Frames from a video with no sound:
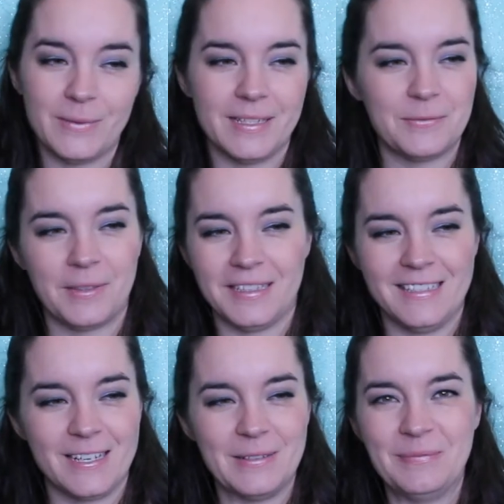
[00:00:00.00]
It's really
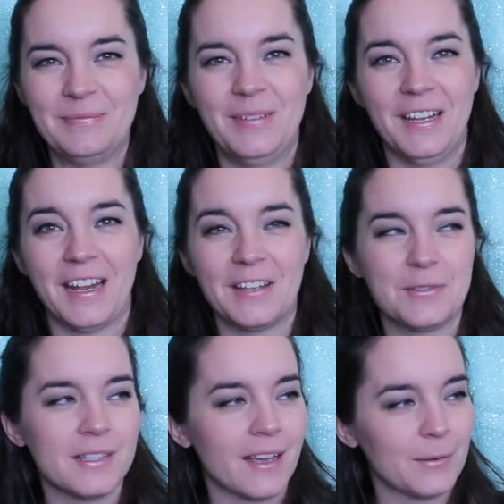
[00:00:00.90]
dumb, but I
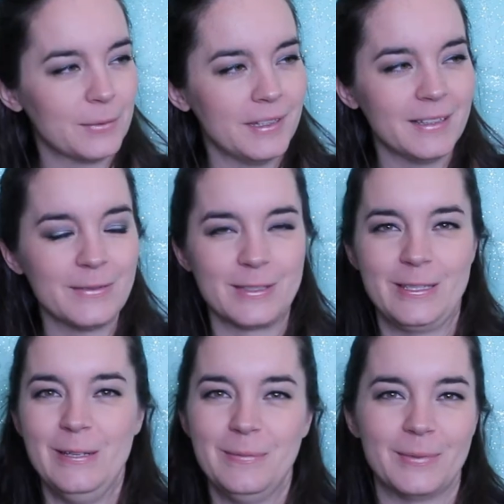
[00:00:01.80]
was like, I really love this
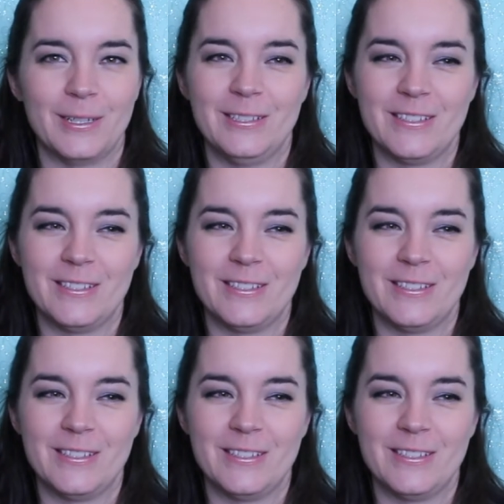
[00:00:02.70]
toothbrush.